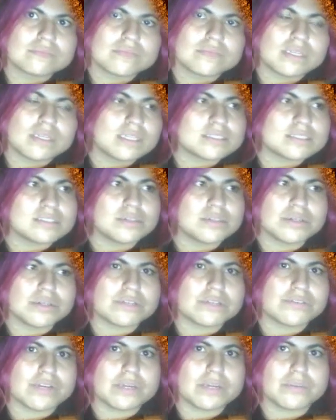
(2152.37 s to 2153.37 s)
It is no good
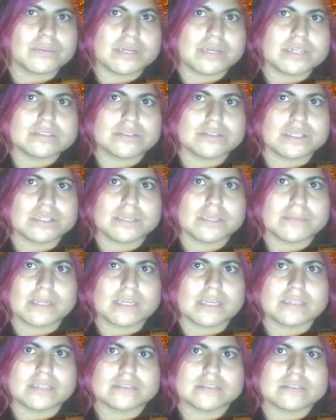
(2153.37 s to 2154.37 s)
for anyone else or
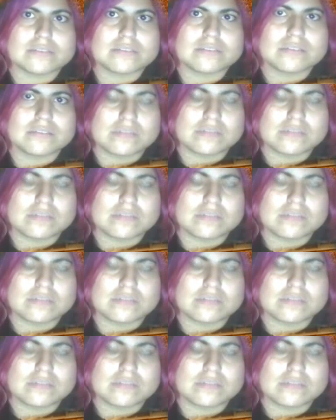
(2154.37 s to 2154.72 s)
anybody else.